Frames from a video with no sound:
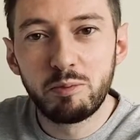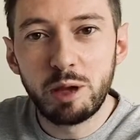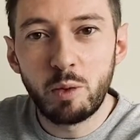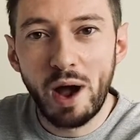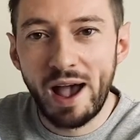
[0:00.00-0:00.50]

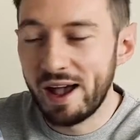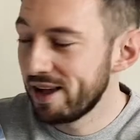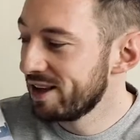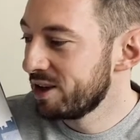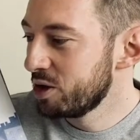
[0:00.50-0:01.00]

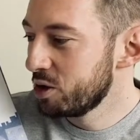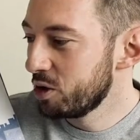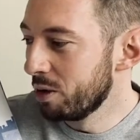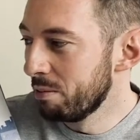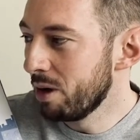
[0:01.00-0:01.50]
Beware,
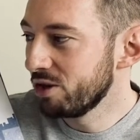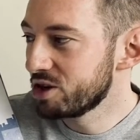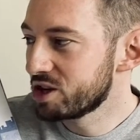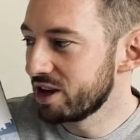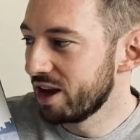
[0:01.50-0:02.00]
the
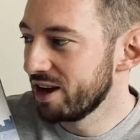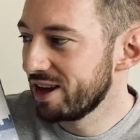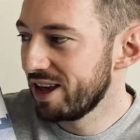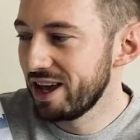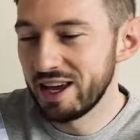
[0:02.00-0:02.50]
monster
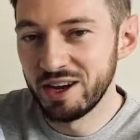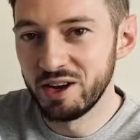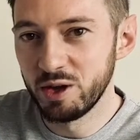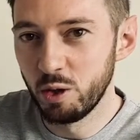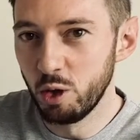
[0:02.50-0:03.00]

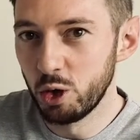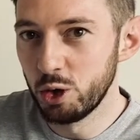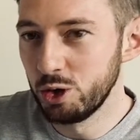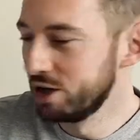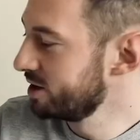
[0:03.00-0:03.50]
in the
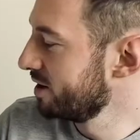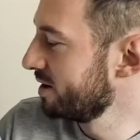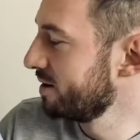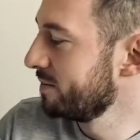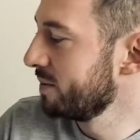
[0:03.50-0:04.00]
hood.
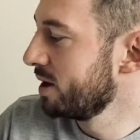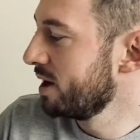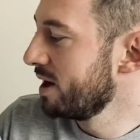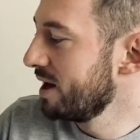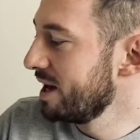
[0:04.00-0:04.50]

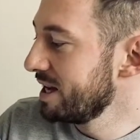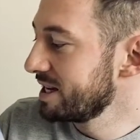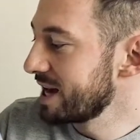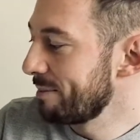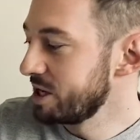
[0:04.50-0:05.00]

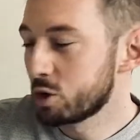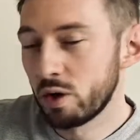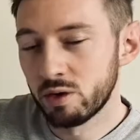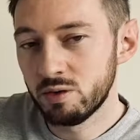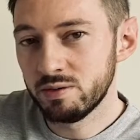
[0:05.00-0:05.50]
Sammy
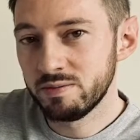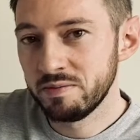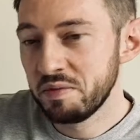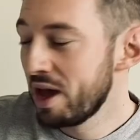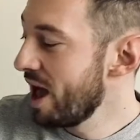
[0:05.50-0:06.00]
Squirrel,
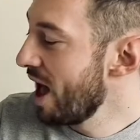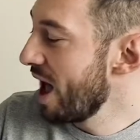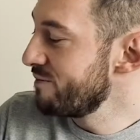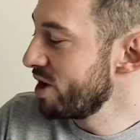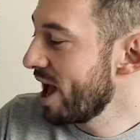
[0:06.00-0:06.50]

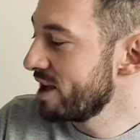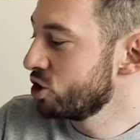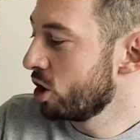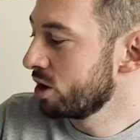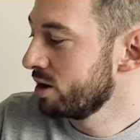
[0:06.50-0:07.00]
Henry
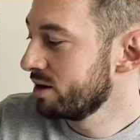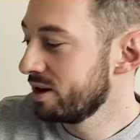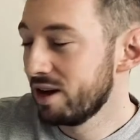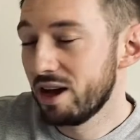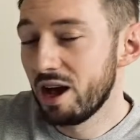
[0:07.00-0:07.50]
Hedgehog,
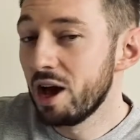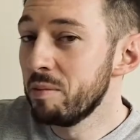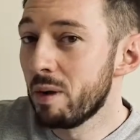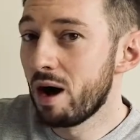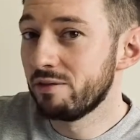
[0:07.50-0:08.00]

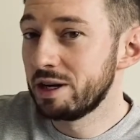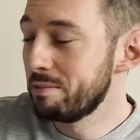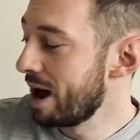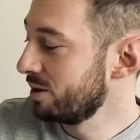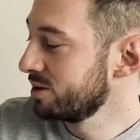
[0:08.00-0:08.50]
and
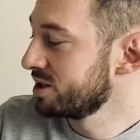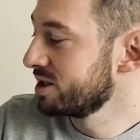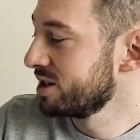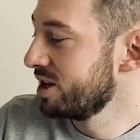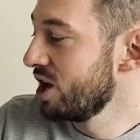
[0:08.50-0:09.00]
Marvin
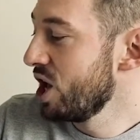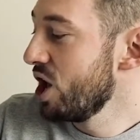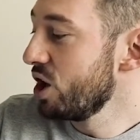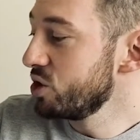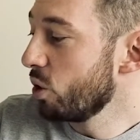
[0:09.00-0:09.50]
Mouse
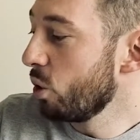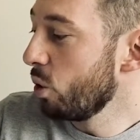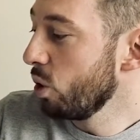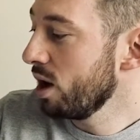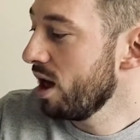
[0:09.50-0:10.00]
had
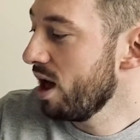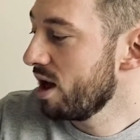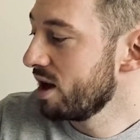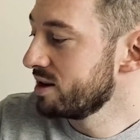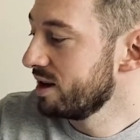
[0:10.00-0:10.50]
all
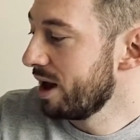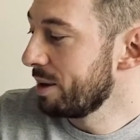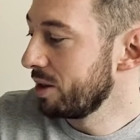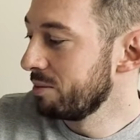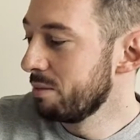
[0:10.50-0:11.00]
heard
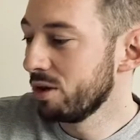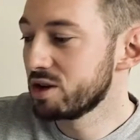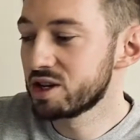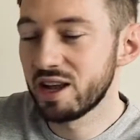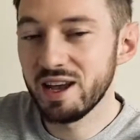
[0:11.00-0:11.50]
about the
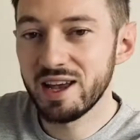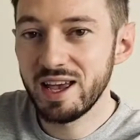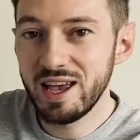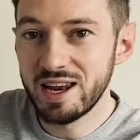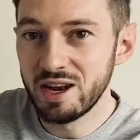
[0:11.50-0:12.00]
monster
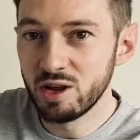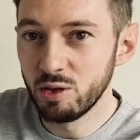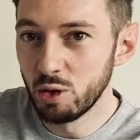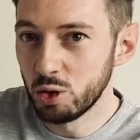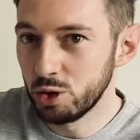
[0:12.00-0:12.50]
in
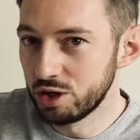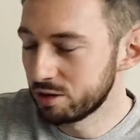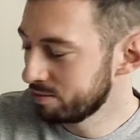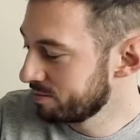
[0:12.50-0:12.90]
the hood.